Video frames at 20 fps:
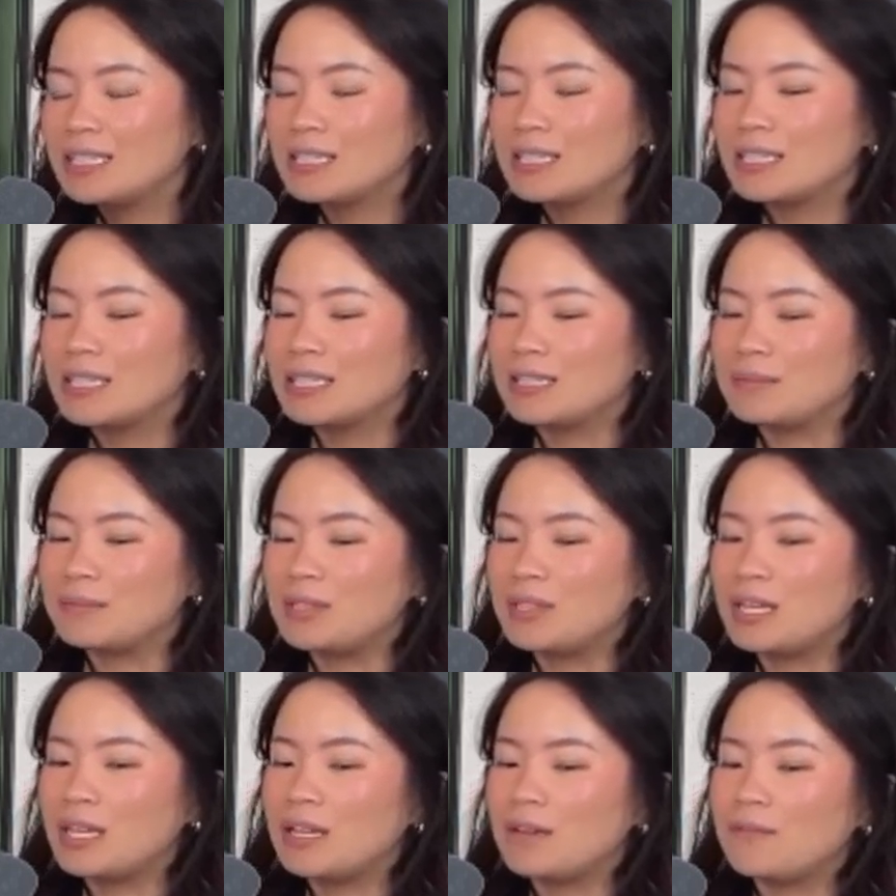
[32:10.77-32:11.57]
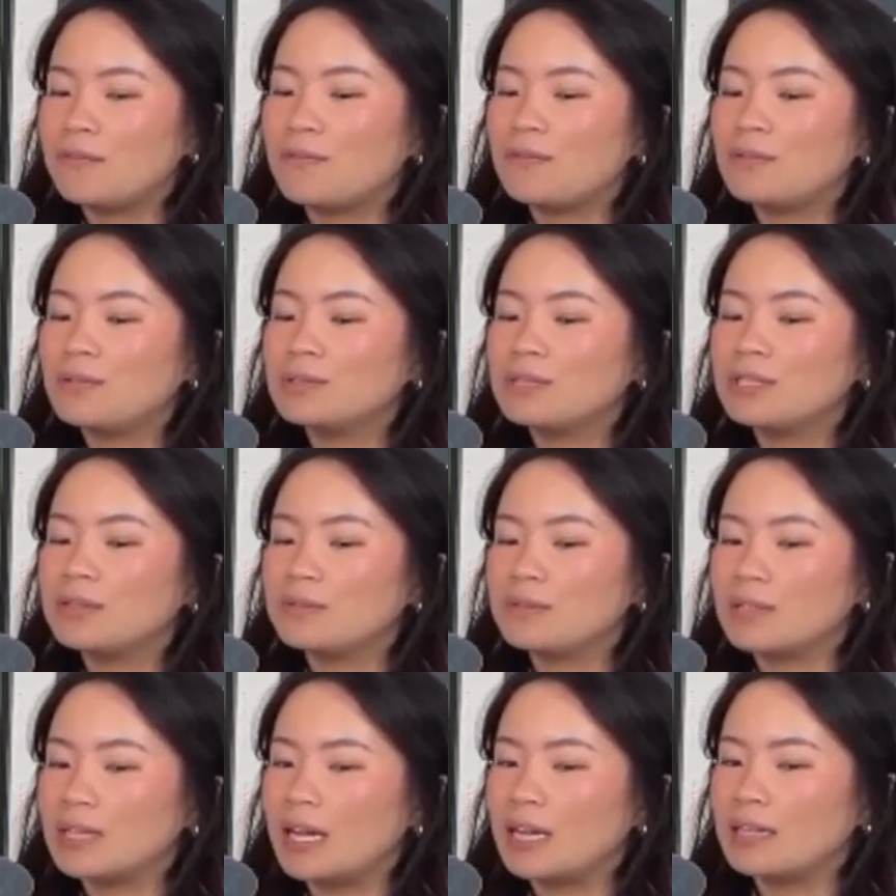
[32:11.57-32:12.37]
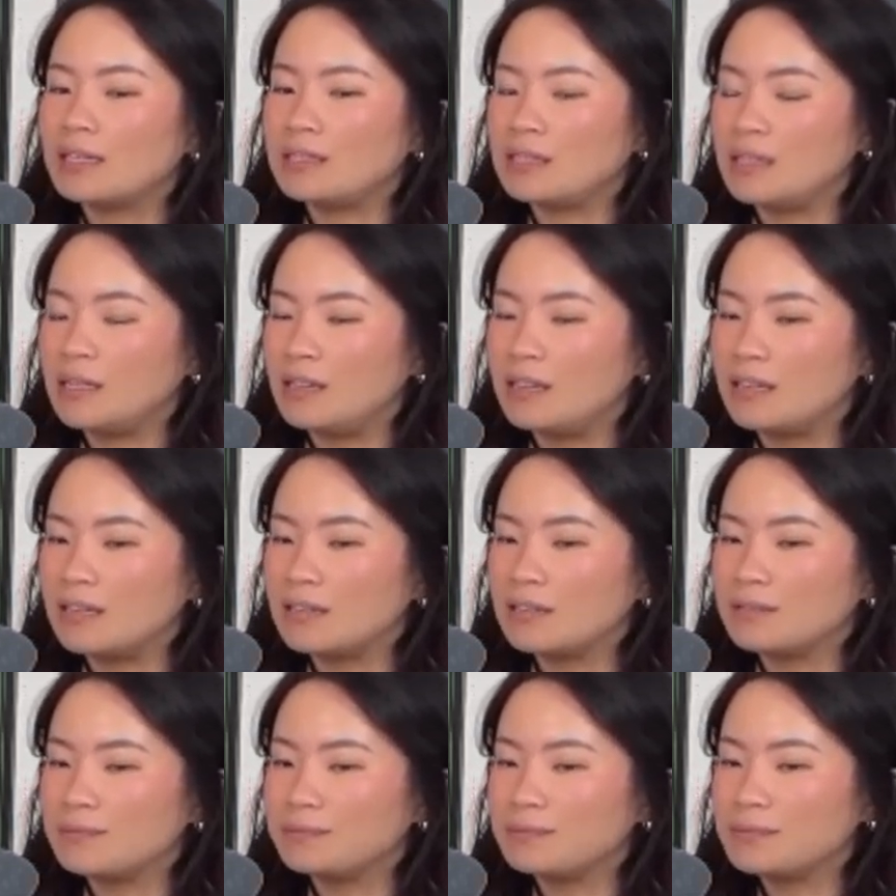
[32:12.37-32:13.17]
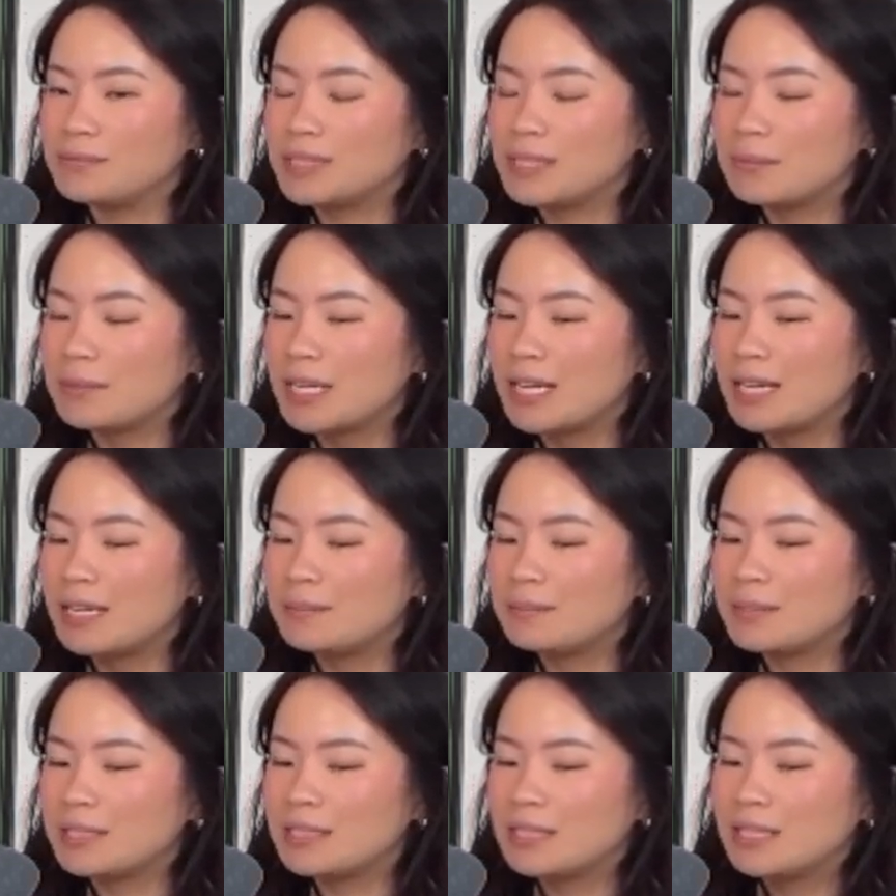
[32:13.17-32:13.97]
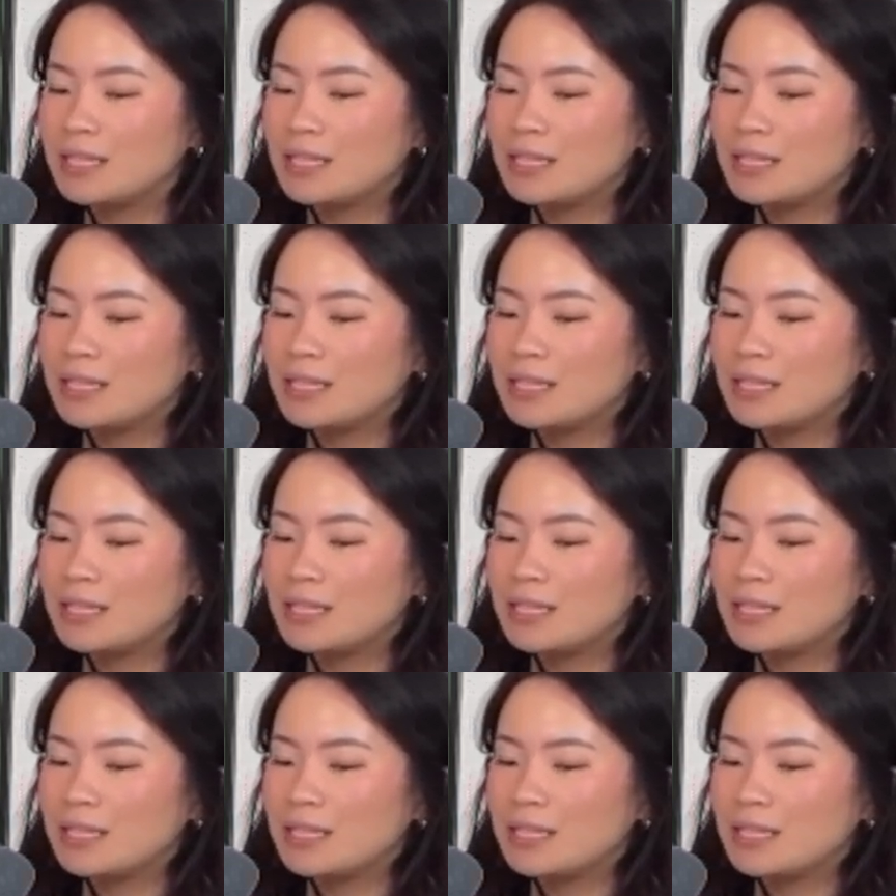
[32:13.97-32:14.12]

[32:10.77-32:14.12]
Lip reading: You can't fully rely on gear sometimes,